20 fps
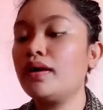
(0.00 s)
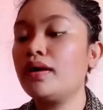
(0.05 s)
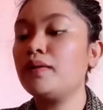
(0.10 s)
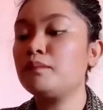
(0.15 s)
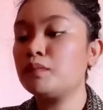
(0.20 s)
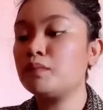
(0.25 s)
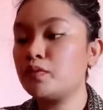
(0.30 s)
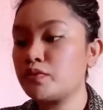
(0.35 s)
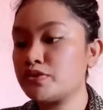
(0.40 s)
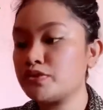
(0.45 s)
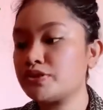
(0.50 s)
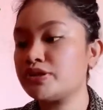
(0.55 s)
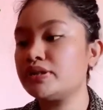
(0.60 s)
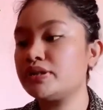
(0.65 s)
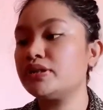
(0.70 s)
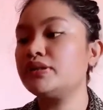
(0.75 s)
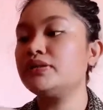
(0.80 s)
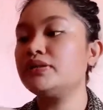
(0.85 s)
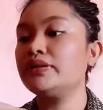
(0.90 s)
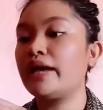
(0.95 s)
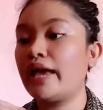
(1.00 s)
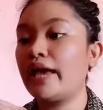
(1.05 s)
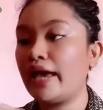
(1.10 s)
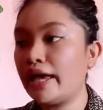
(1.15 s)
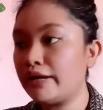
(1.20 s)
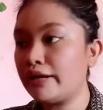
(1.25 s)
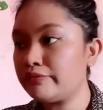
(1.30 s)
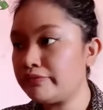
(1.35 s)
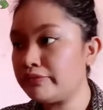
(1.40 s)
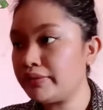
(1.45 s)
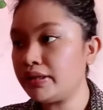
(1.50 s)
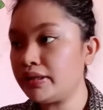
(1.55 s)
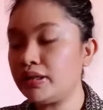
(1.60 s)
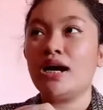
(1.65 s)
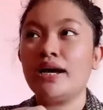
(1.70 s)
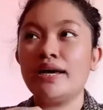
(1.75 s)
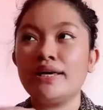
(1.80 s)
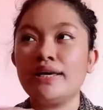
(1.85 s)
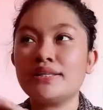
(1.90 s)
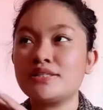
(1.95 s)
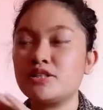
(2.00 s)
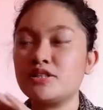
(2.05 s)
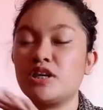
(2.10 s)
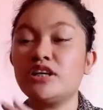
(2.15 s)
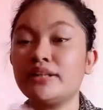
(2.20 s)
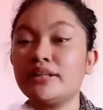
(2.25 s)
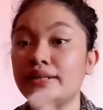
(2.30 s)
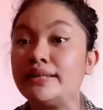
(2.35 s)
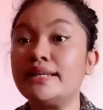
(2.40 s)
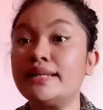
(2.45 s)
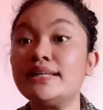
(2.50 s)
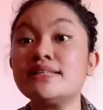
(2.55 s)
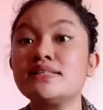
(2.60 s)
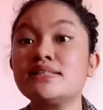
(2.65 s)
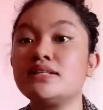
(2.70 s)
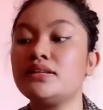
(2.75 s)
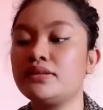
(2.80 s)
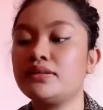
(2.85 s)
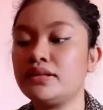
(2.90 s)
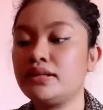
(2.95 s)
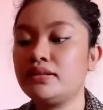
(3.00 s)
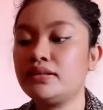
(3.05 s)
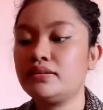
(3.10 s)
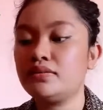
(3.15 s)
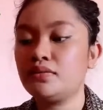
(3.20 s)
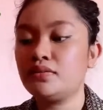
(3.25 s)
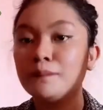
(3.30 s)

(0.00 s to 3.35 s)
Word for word: emotional, heavy. It's not an easy read.